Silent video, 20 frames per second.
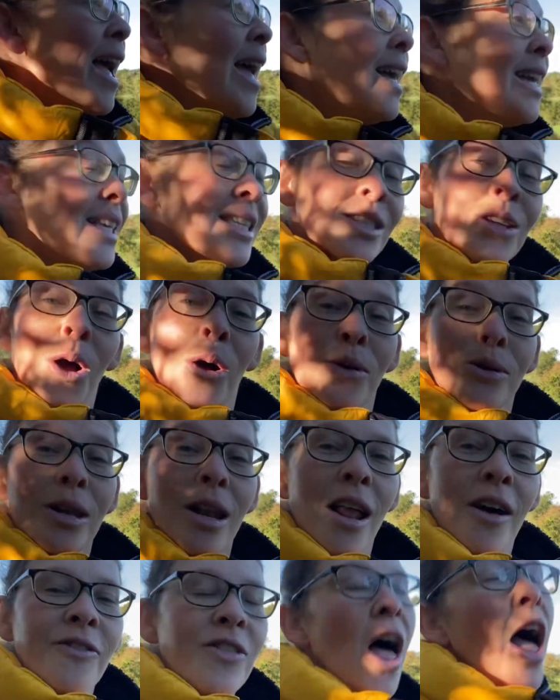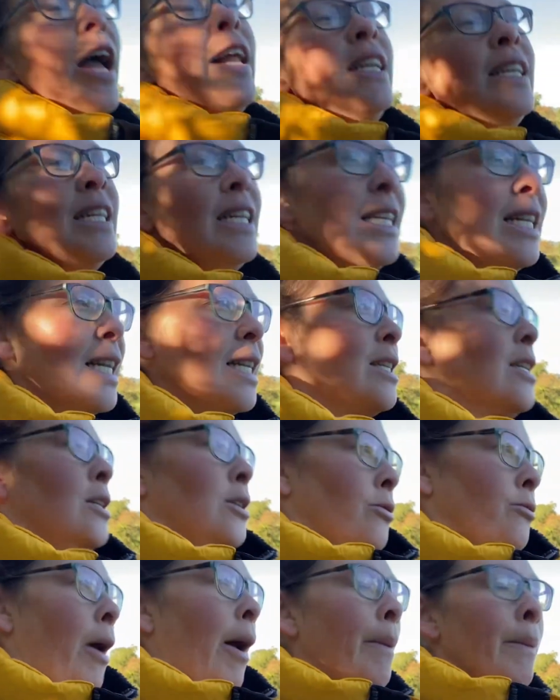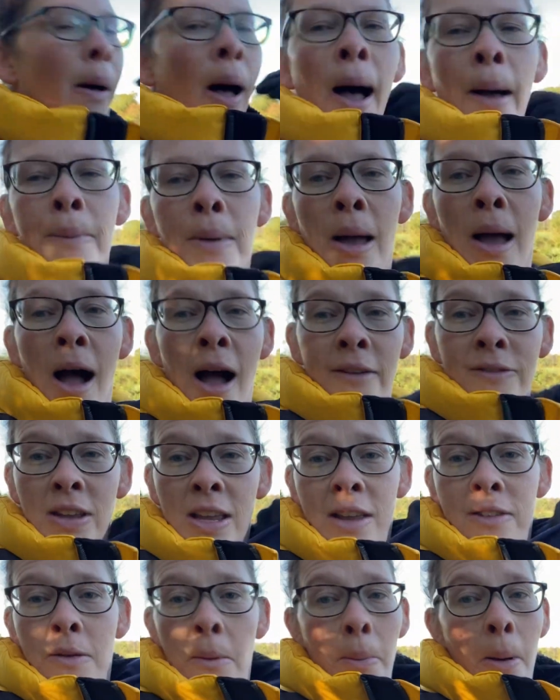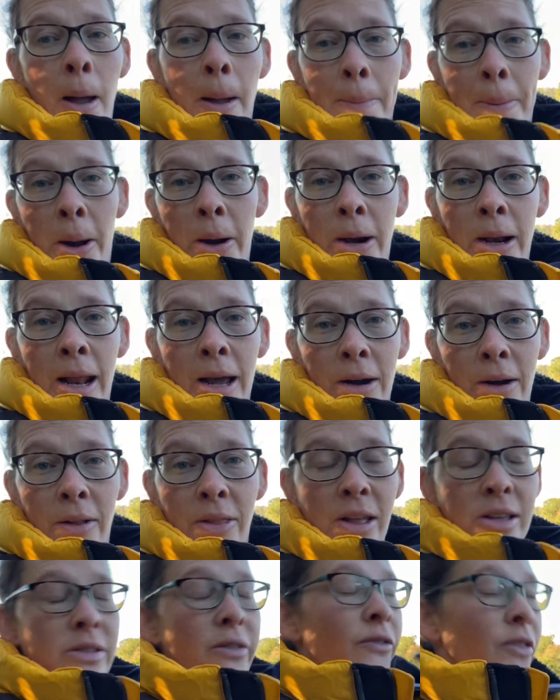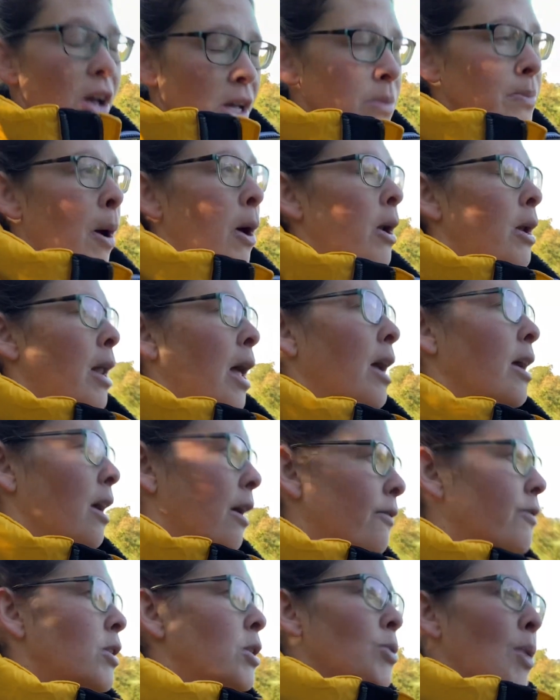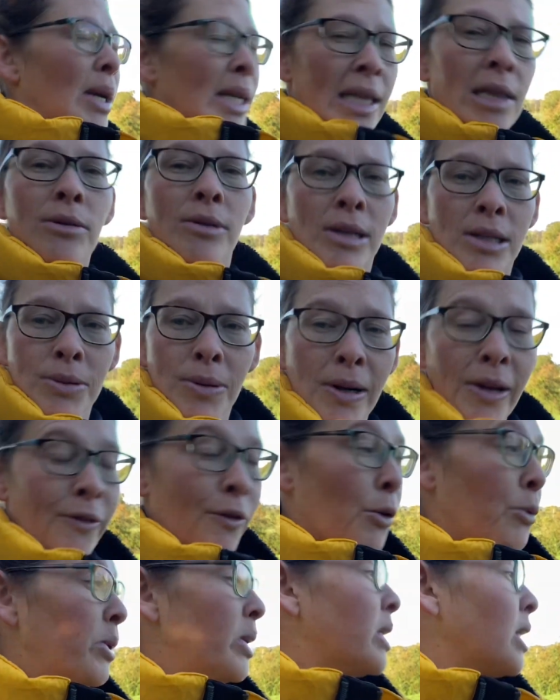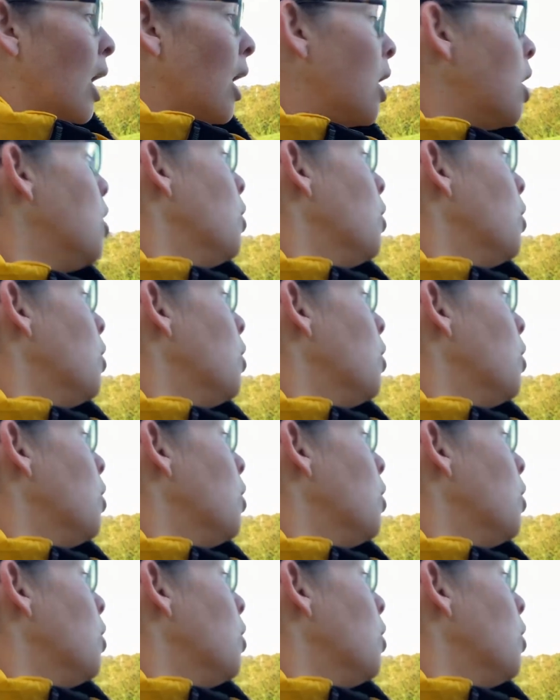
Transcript: It's cold enough that I needed to wrap up. I've even put a polo neck on. That's the first polo neck of the 23-24 winter.